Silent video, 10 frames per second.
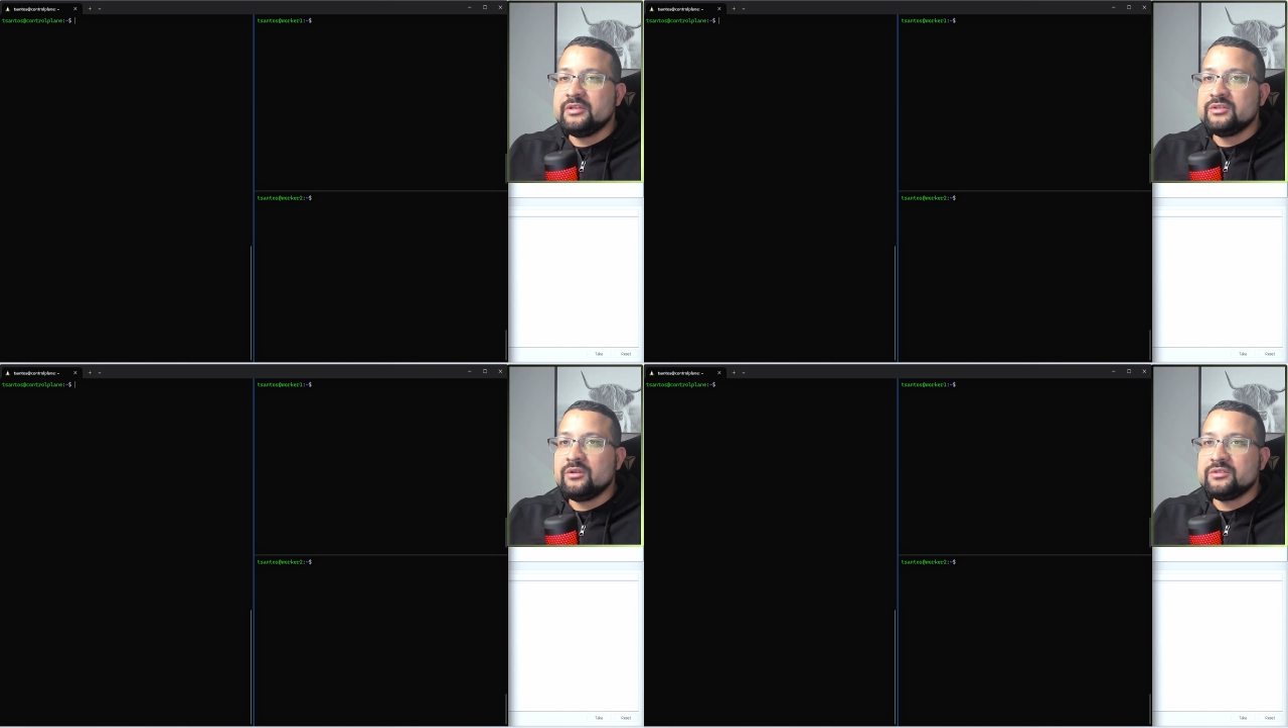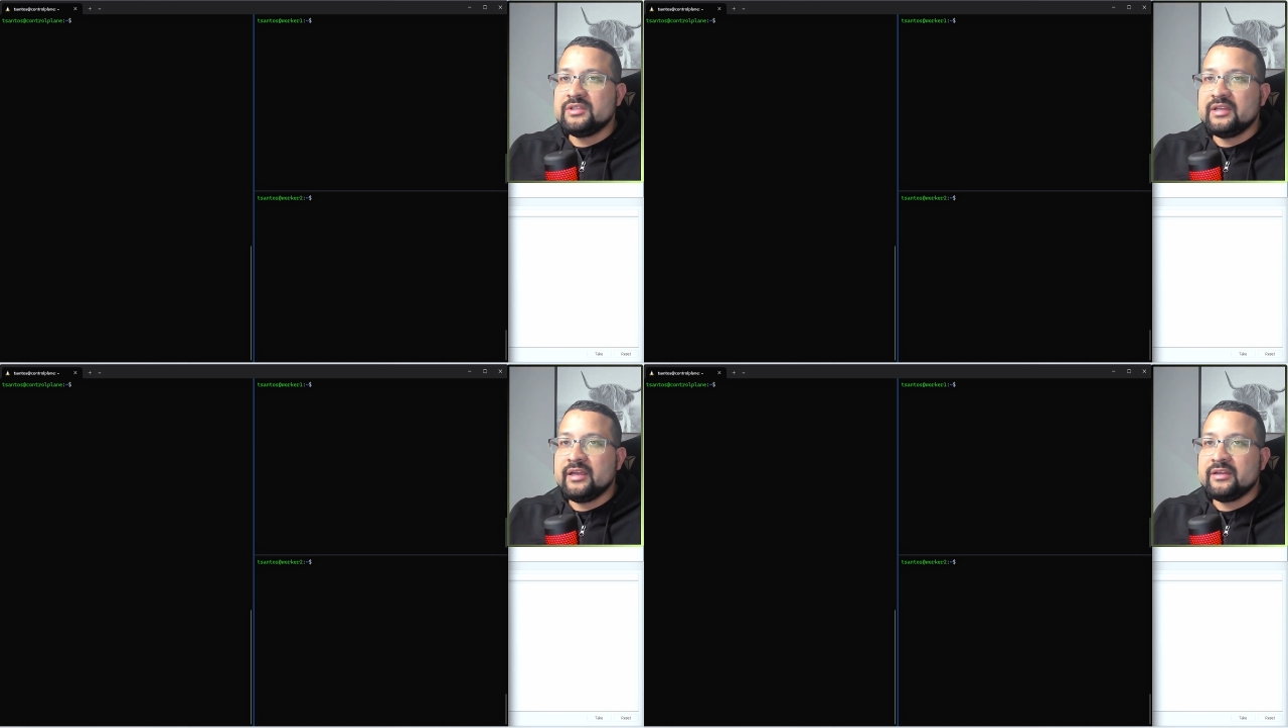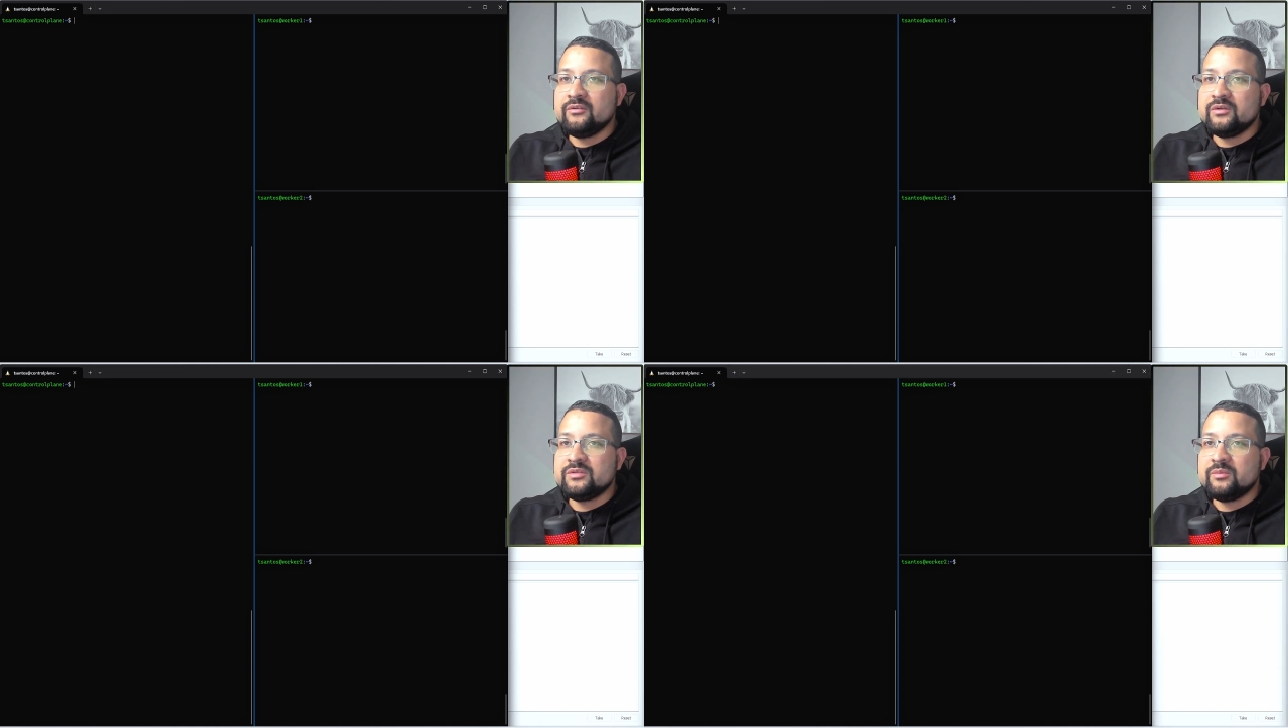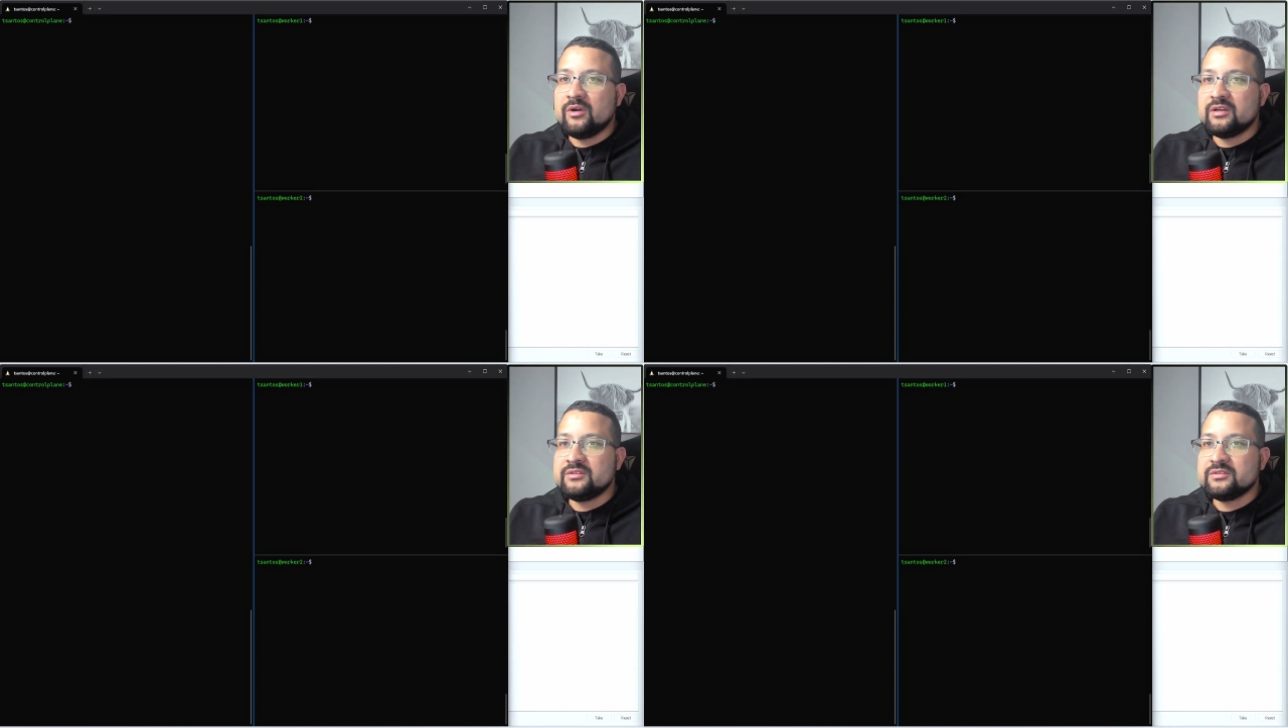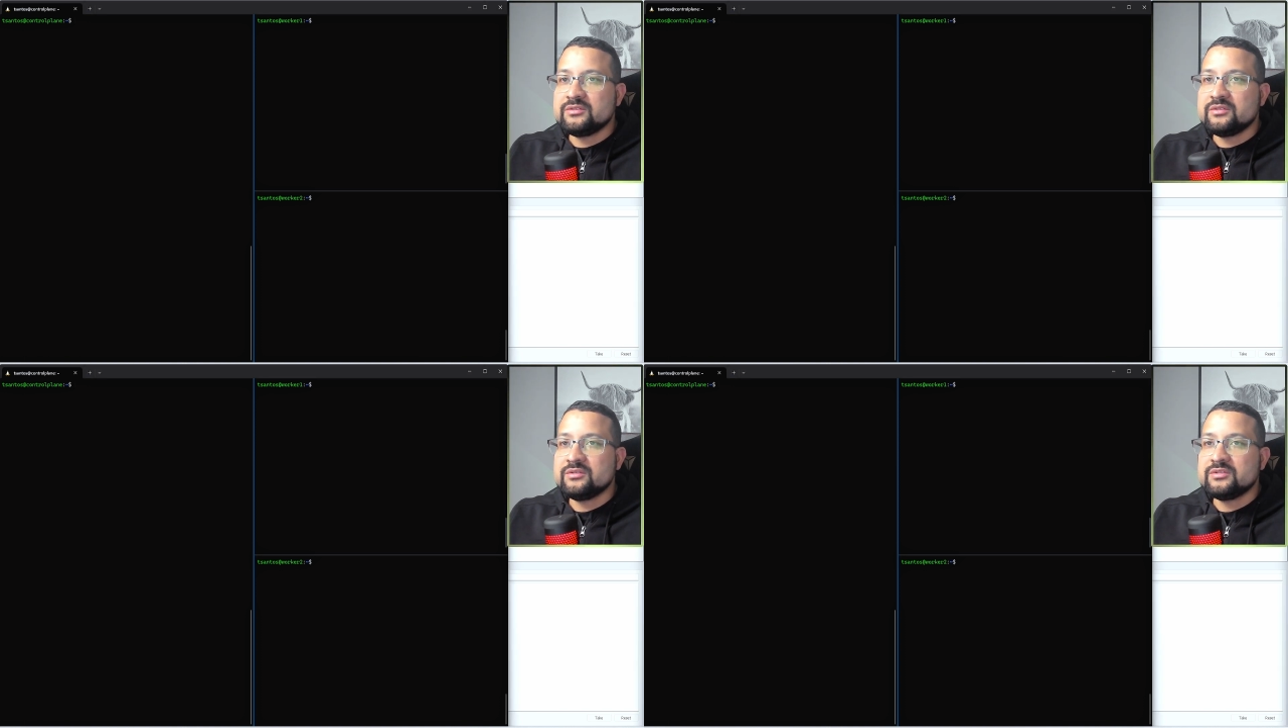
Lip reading: You need to load the kernel modules.